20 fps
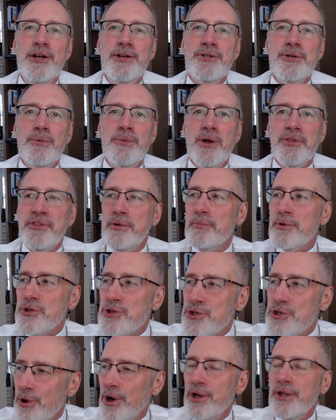to what the
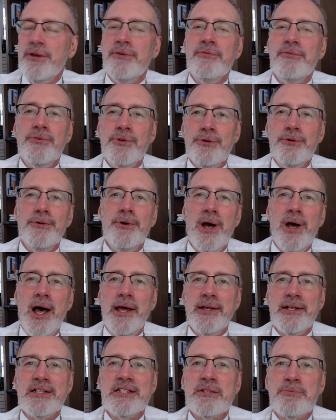majority of you
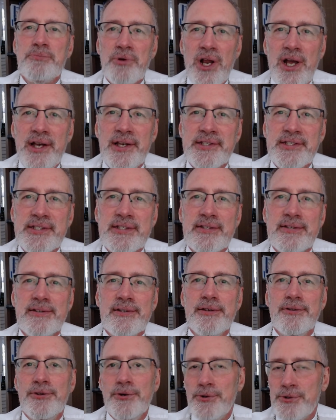had expressed,
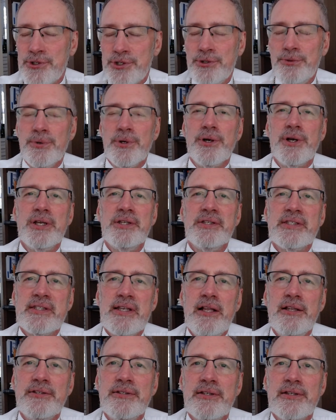uh, those who were
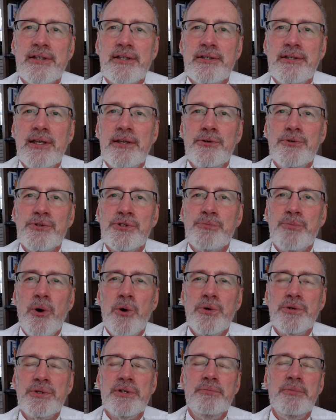consulted and who
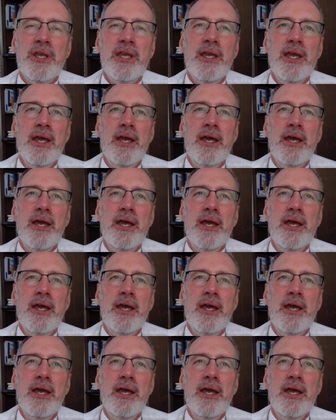spoke to me.